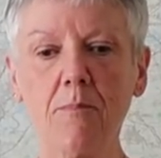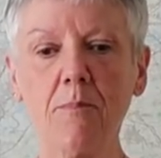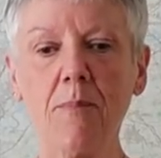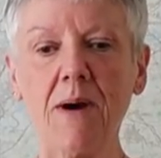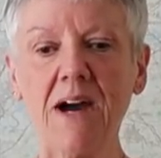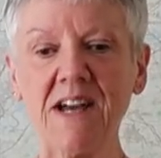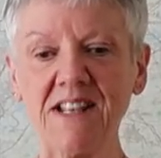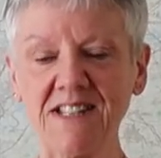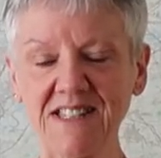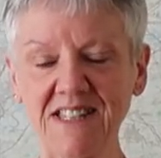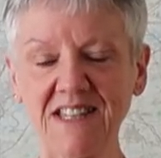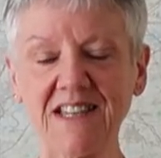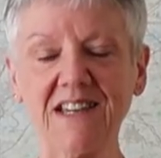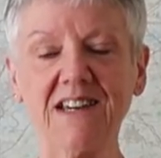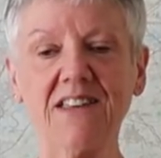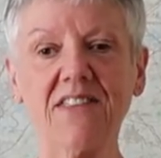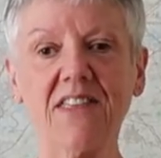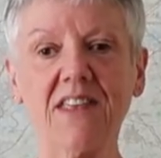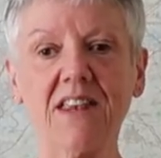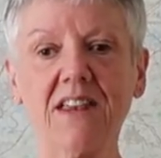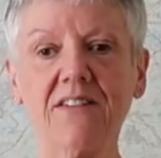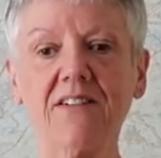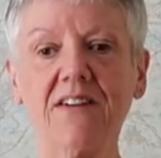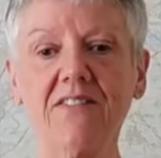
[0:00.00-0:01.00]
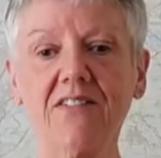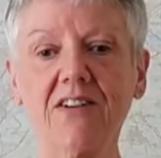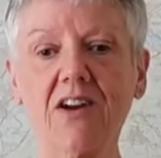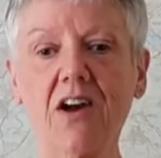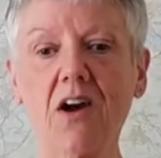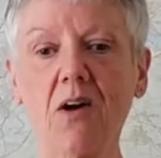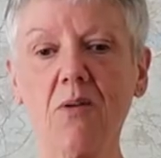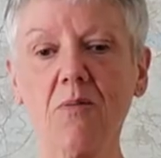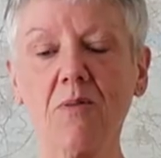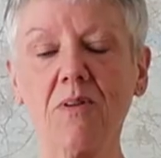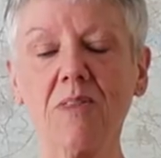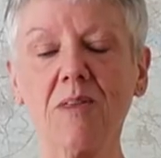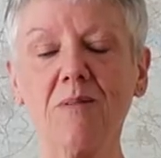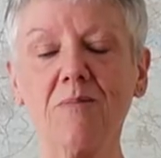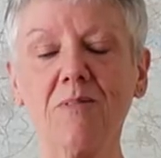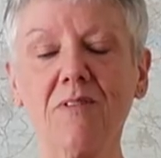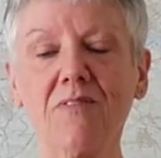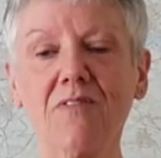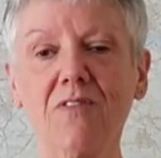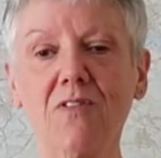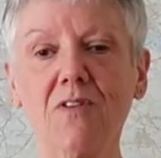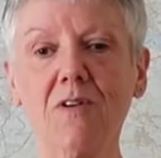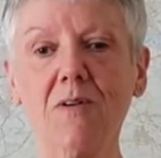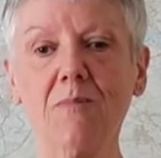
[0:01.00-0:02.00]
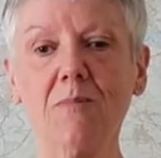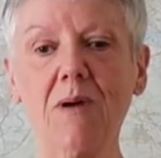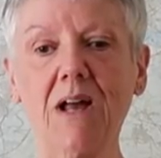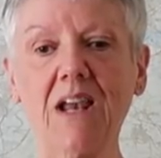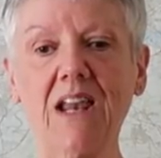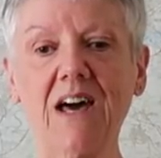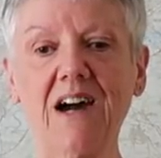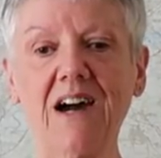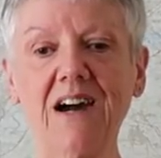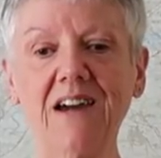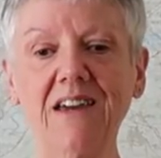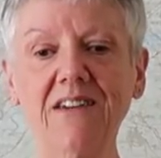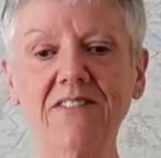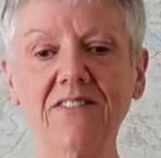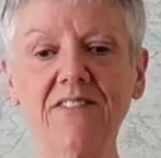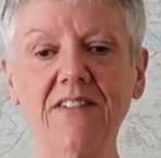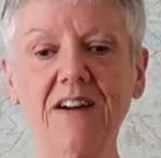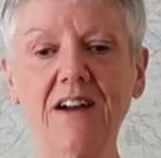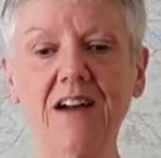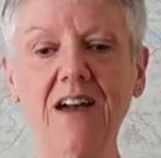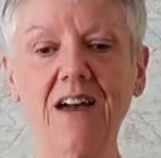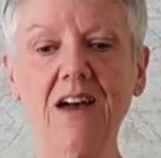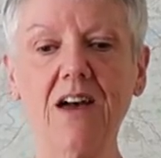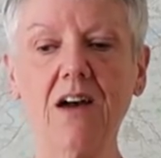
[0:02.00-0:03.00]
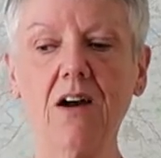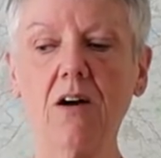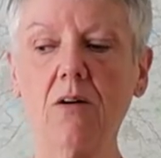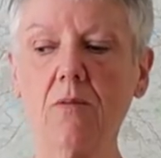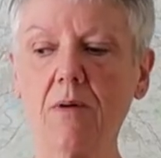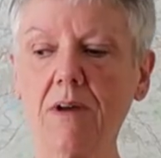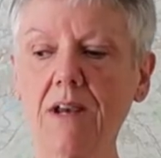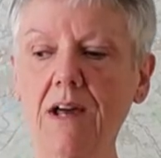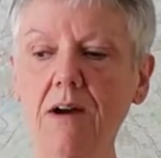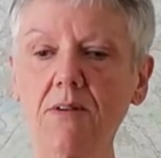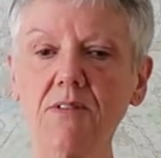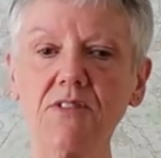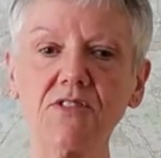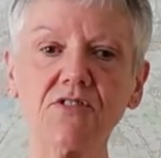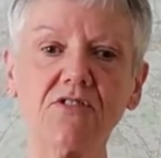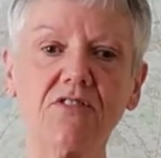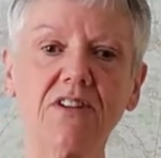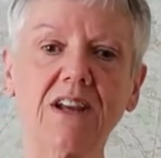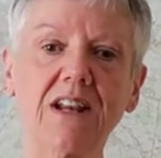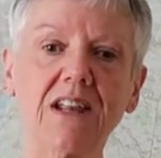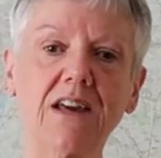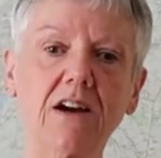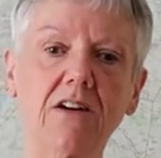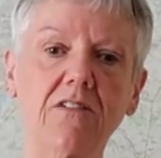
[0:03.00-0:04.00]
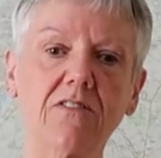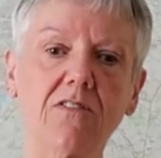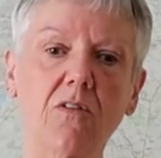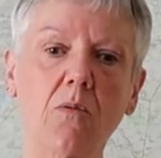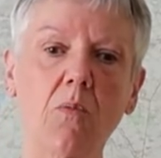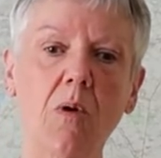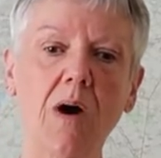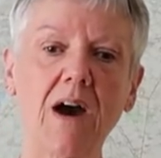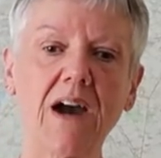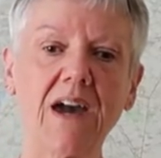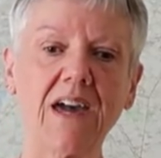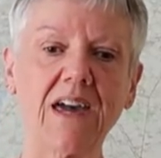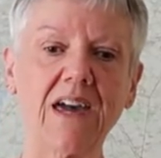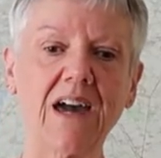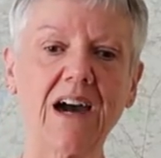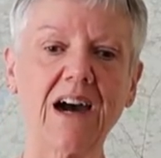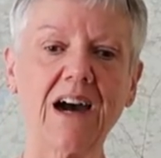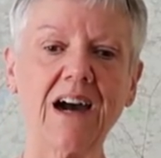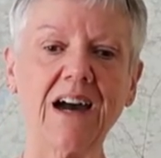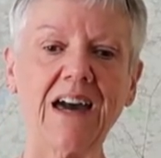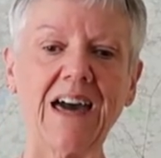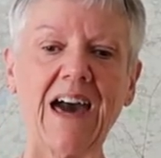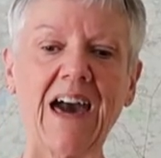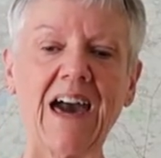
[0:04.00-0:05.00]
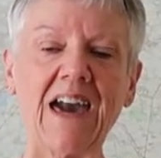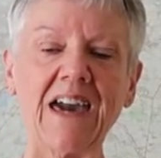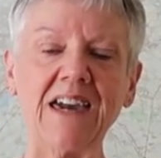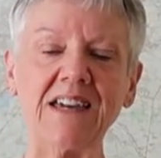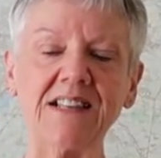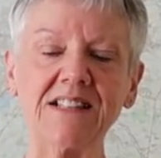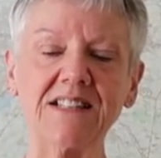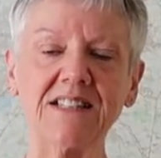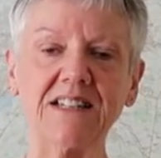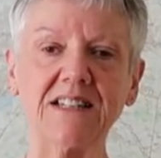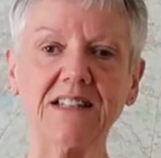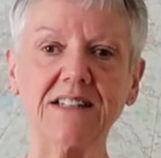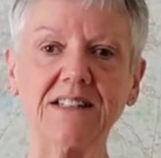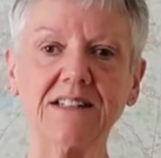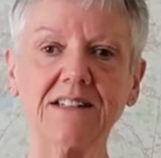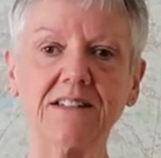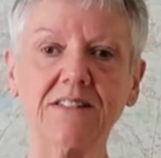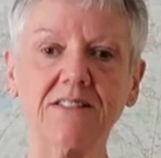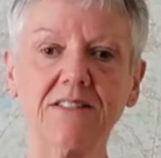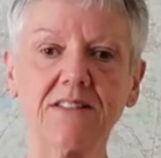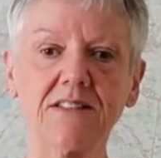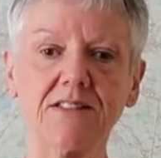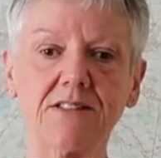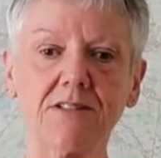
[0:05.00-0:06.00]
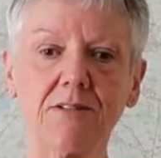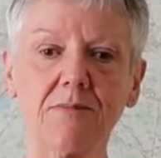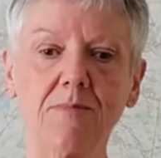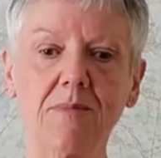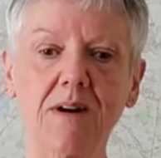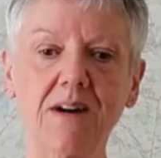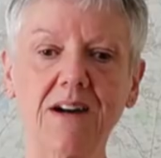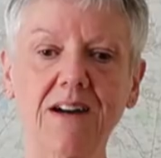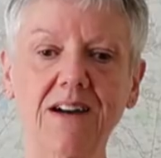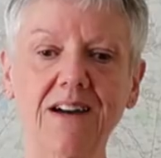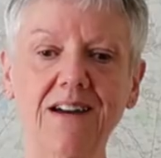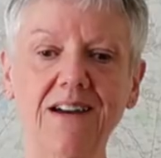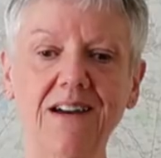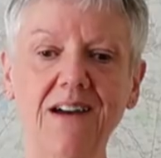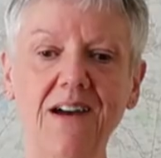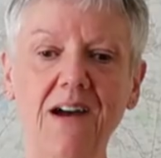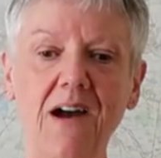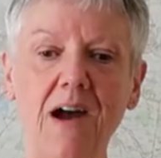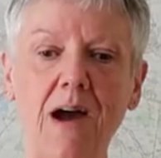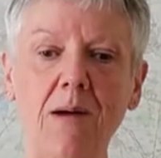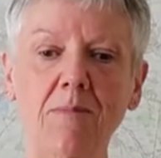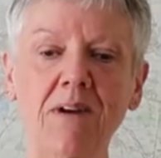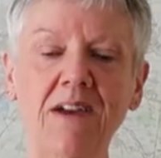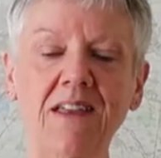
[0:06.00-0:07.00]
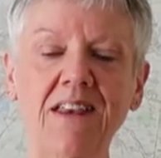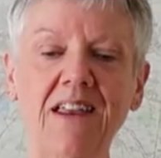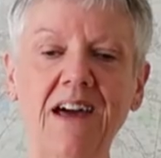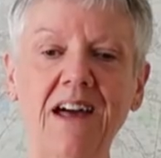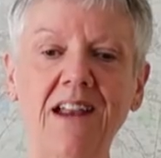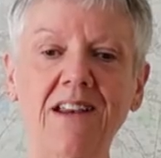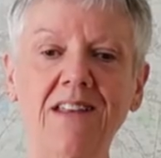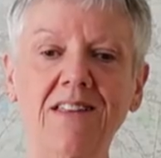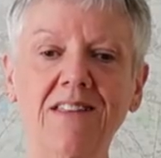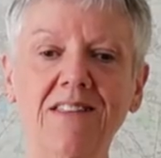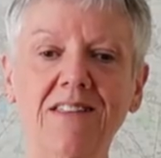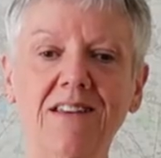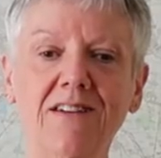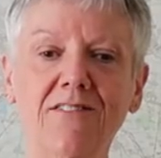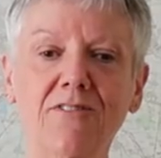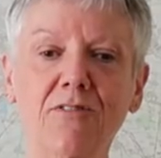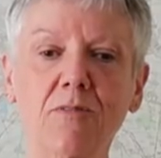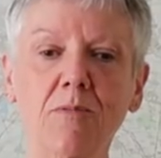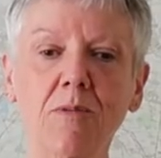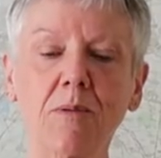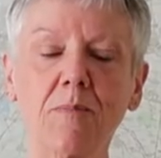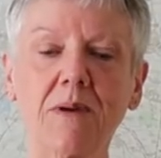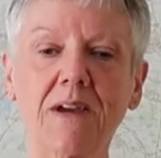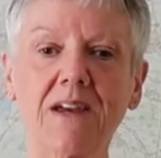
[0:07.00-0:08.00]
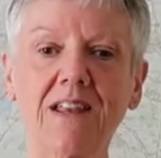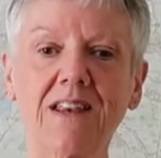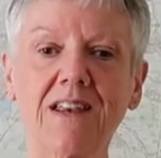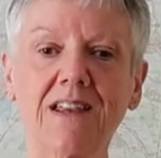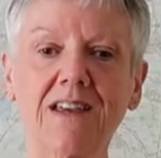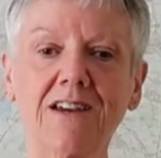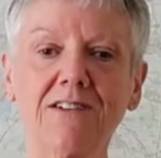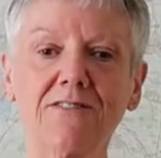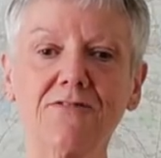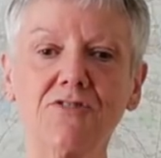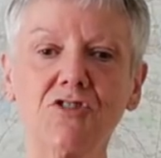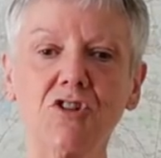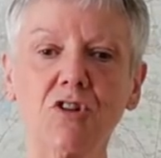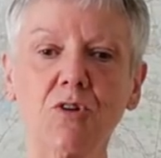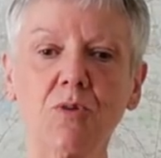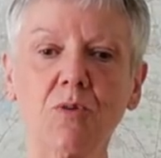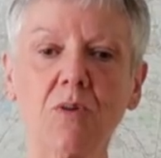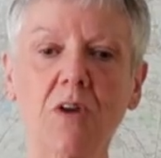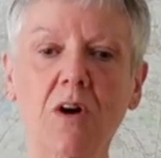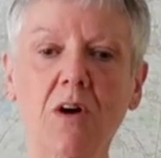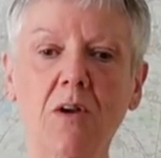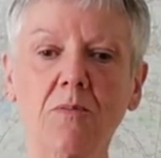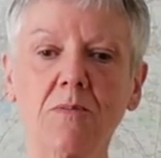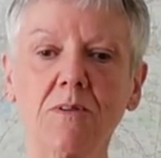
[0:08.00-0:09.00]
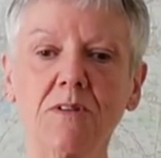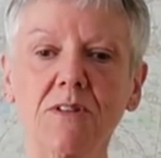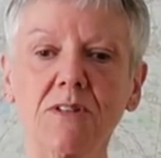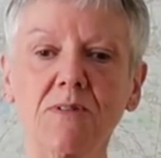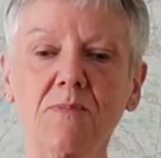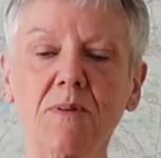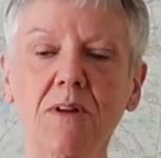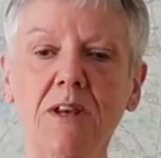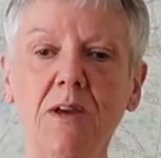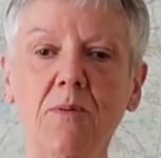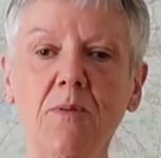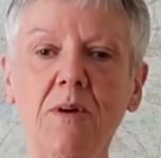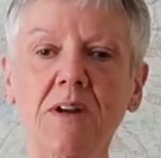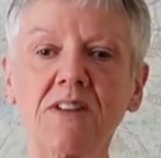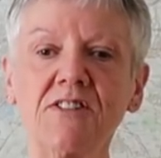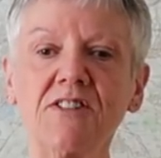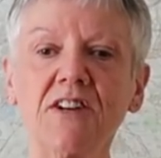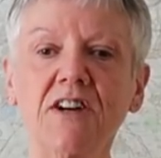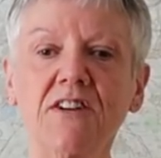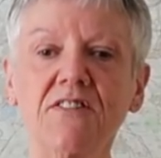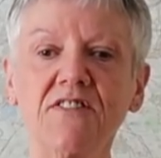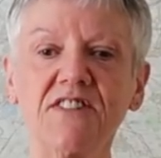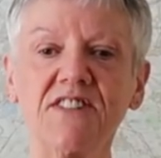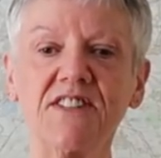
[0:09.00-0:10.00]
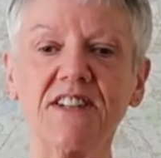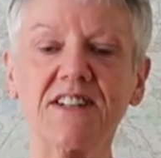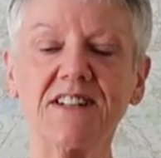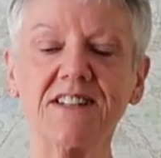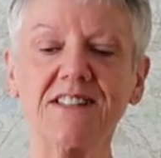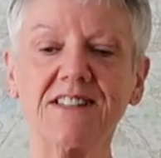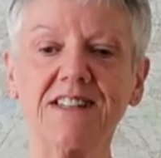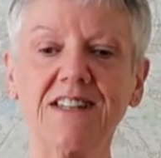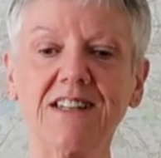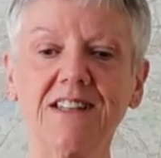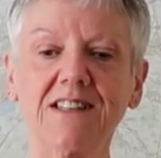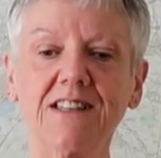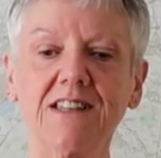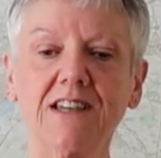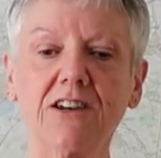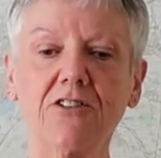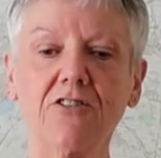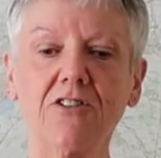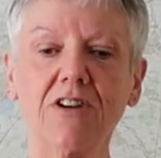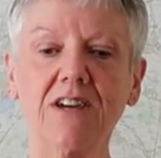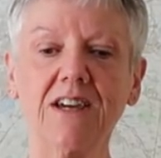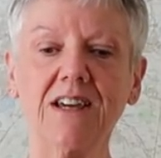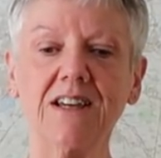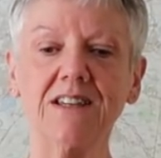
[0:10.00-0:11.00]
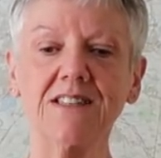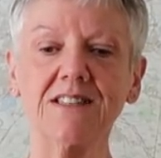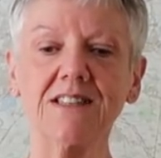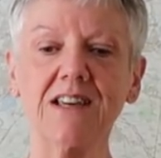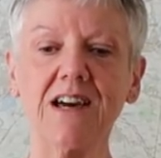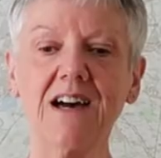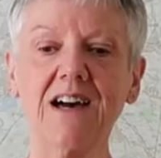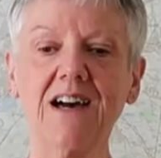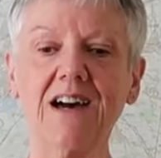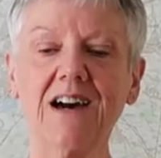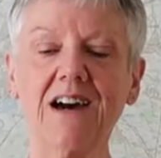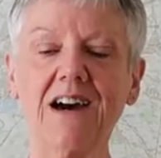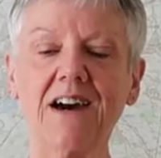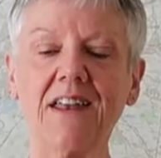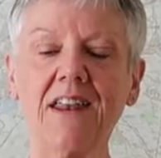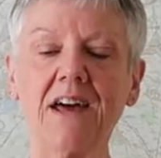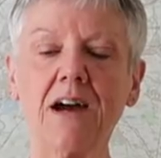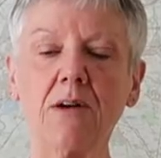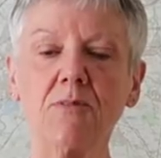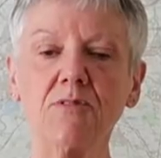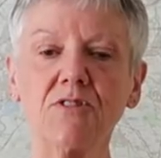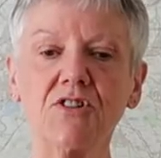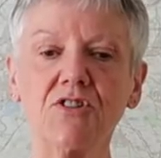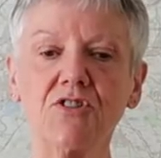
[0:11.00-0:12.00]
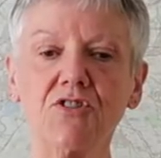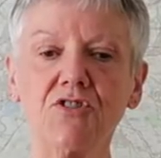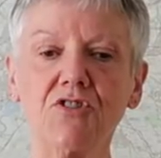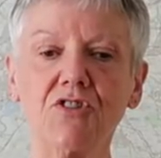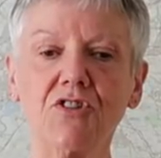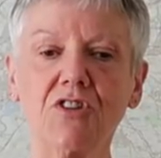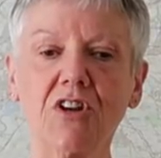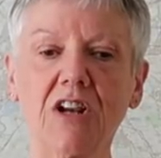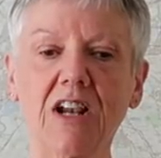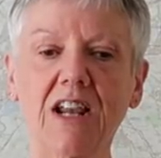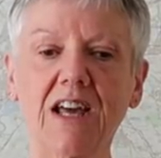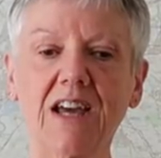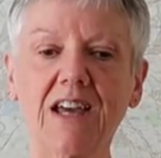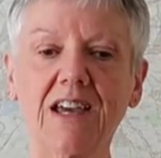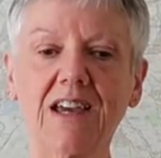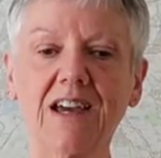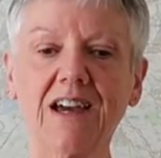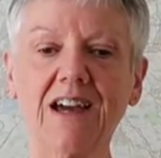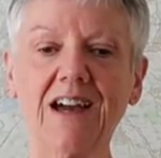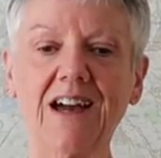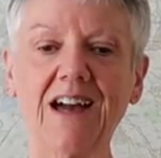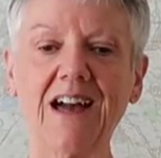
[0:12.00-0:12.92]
better than I've ever coped with it before in my life. When I was really overweight, I hated the summer. I mean, anything from the beginning of June onwards when it went over 16 degrees and I was struggling.